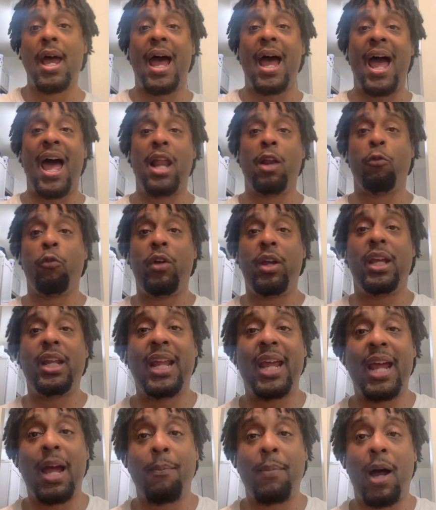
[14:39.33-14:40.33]
Al
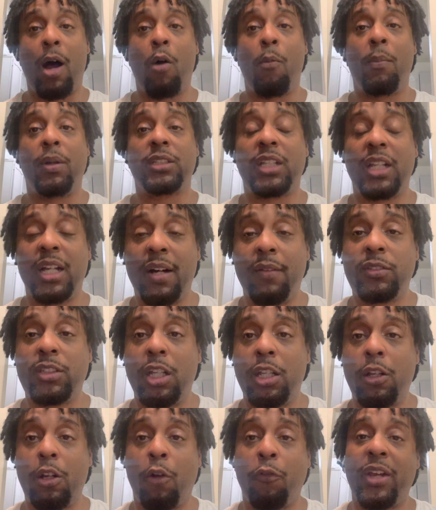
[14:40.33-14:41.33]
I'm out. Much love to
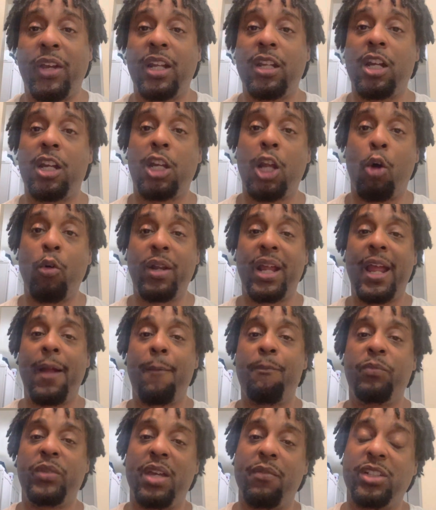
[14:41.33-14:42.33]
you. Don't forget to
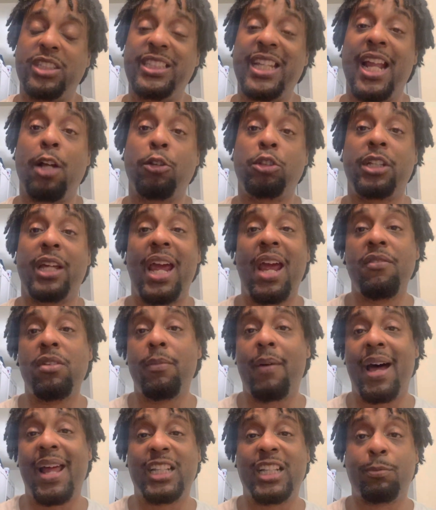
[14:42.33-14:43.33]
donate. Give a shout out to
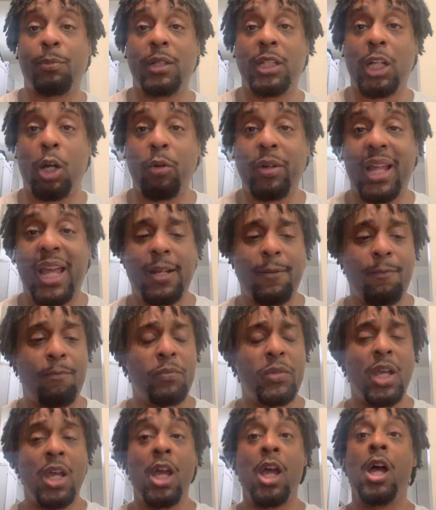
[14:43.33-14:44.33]
everybody that's been
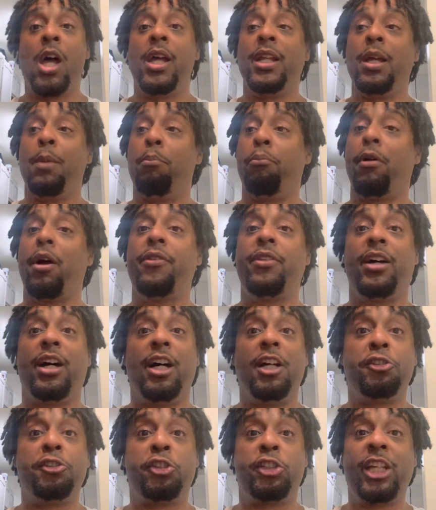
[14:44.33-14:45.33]
donating. Brother
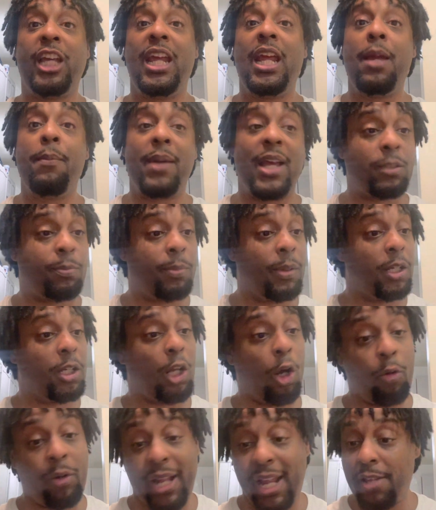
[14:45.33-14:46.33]
Azim has been
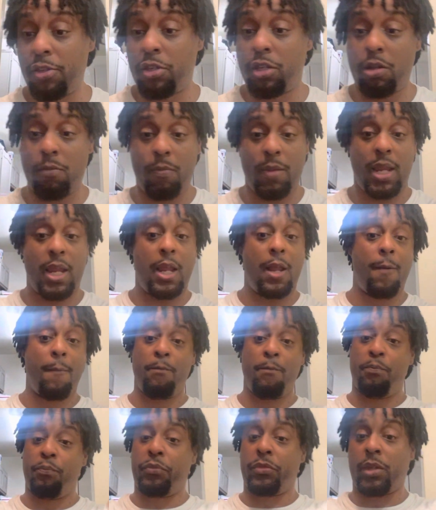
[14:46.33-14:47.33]
donating to me
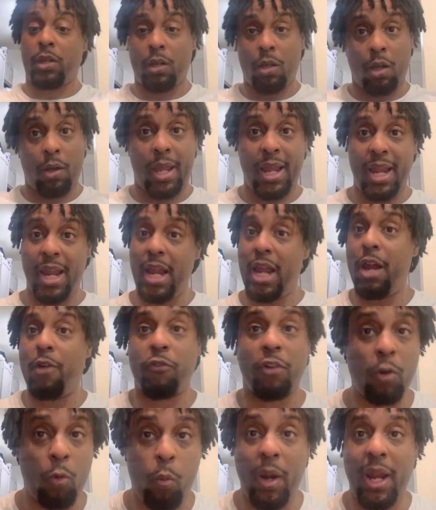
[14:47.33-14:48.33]

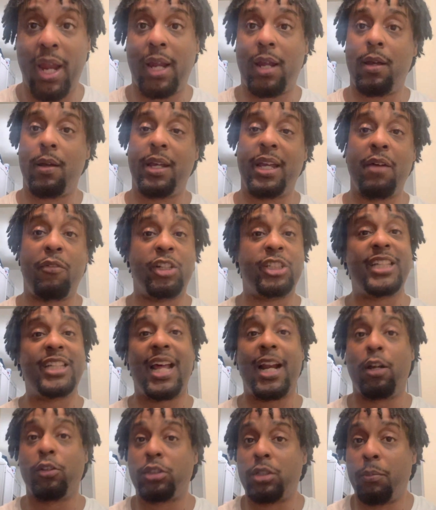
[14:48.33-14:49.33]
every week. Give a
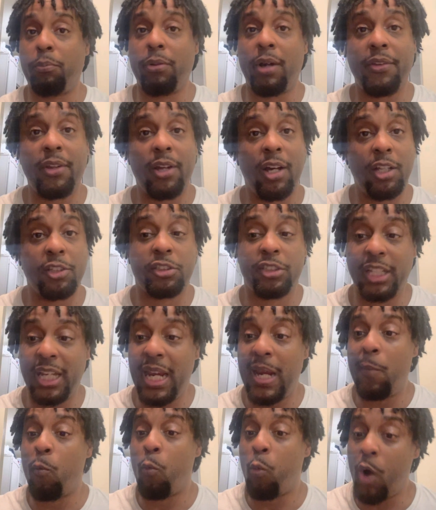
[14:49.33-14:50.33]
shout out to Brother
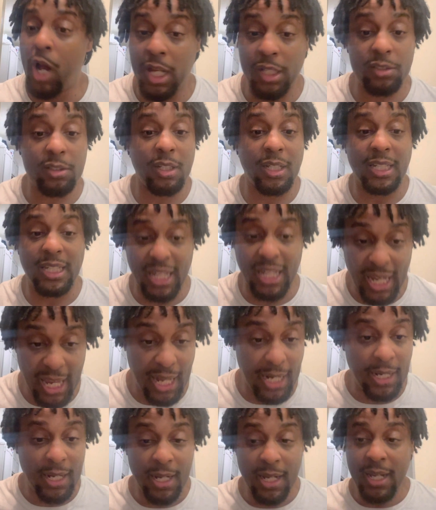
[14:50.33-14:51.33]
Azim once
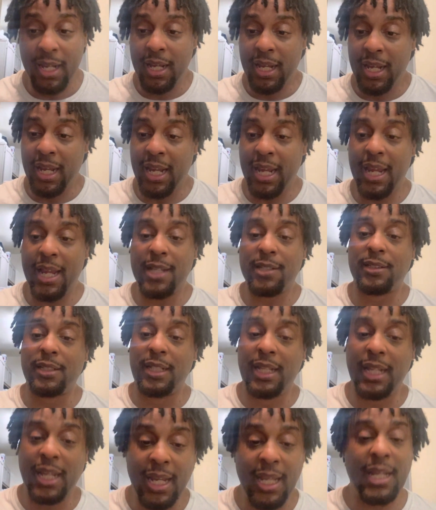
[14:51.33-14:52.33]
again. He is
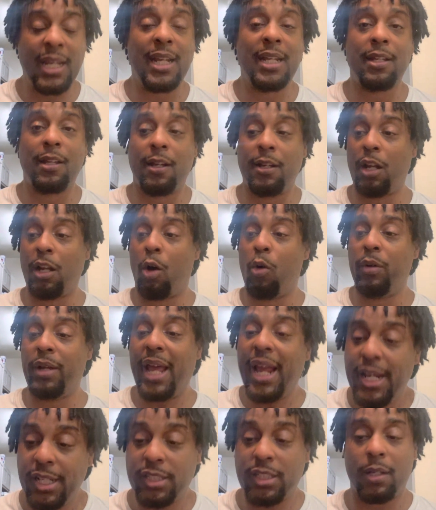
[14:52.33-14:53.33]
leading the
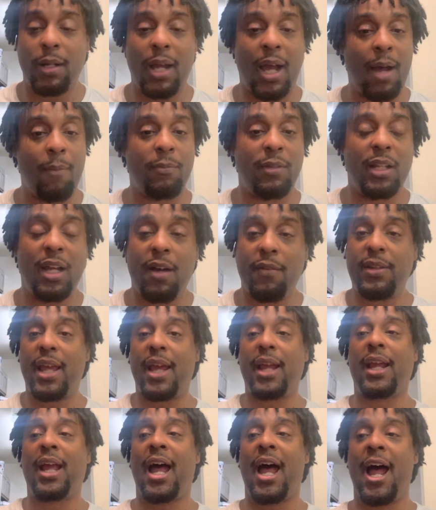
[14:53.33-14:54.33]
donation. I love
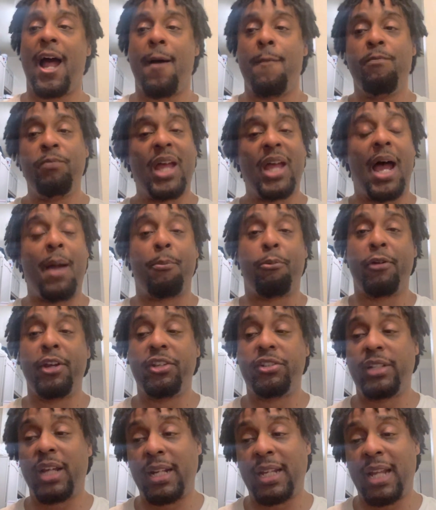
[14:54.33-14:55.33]
that guy. I
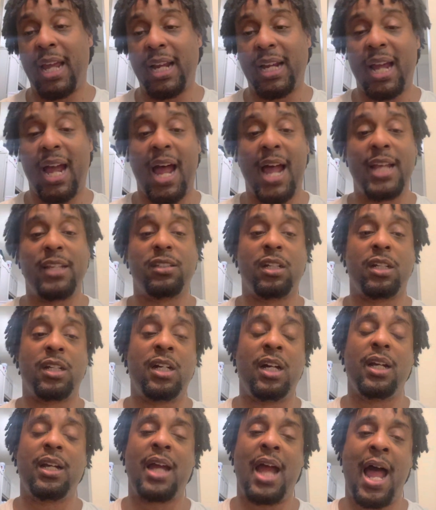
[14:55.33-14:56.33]
appreciate that guy. He's a
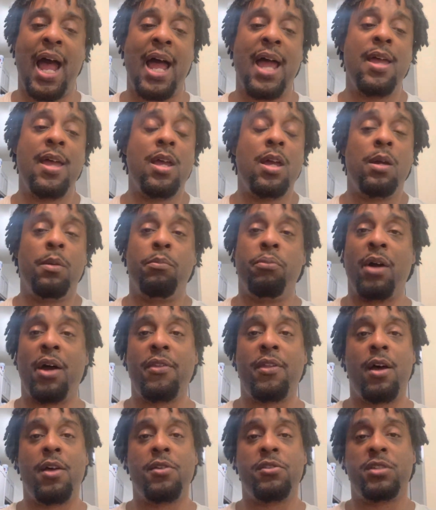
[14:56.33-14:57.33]
good guy.
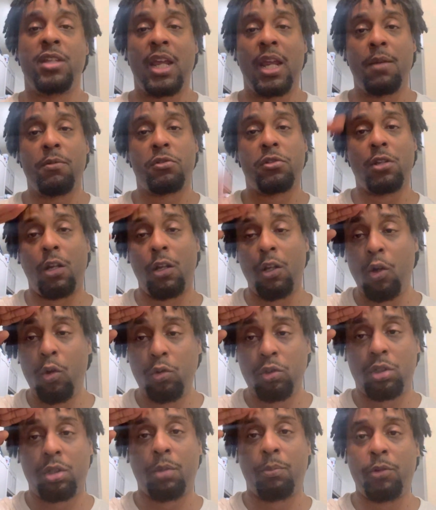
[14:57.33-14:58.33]
Brother Azim,
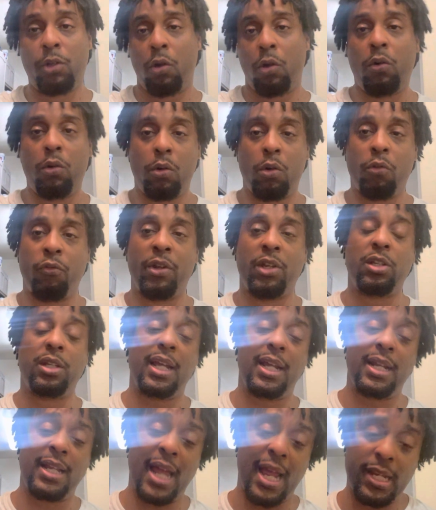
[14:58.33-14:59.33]
salute to you,
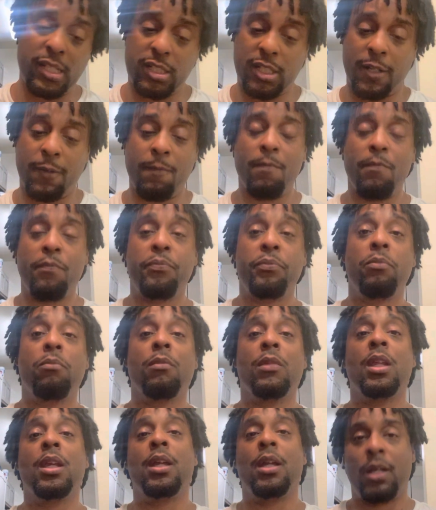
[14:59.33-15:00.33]
Reallionaire Nation.
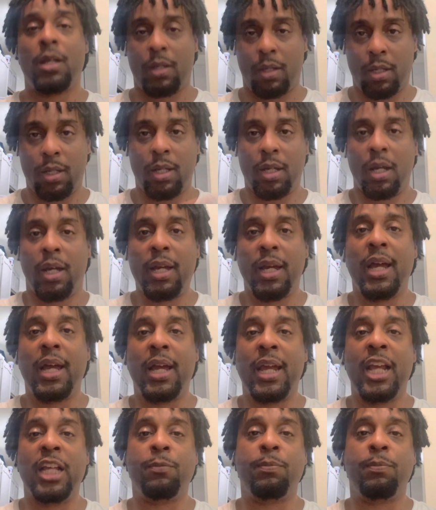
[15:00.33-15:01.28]
He's